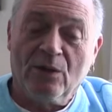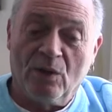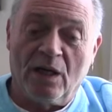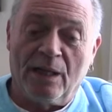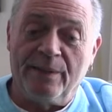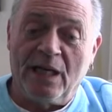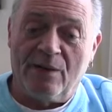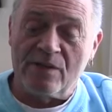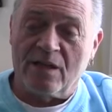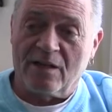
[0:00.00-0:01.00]
Well, I mean,
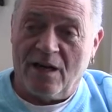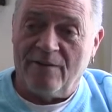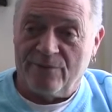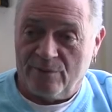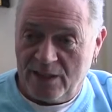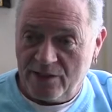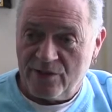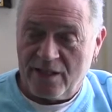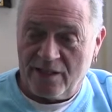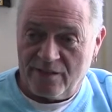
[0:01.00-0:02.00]
I was uncomfortable, like you
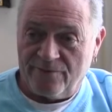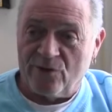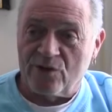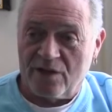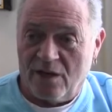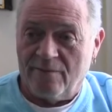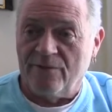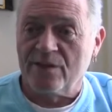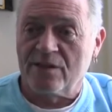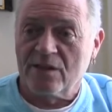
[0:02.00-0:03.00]
said, at the first
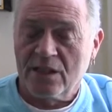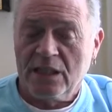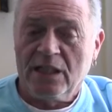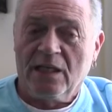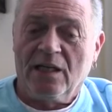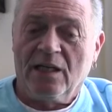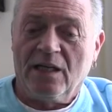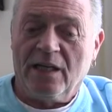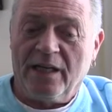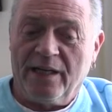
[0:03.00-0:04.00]
conference,
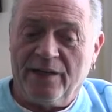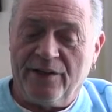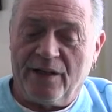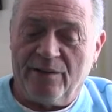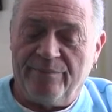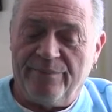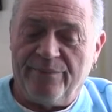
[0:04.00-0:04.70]
and um,